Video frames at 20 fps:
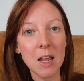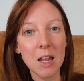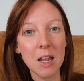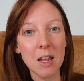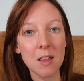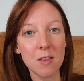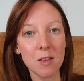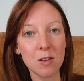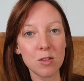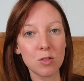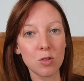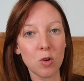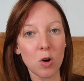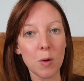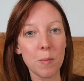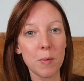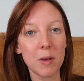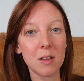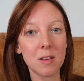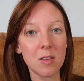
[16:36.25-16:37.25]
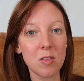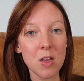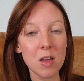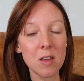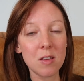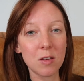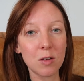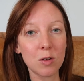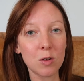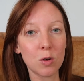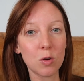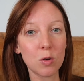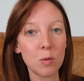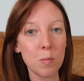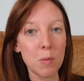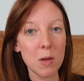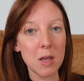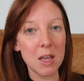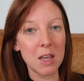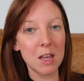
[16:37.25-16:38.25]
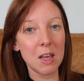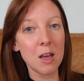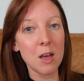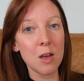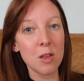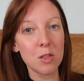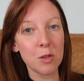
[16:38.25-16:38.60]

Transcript: in this story because this could be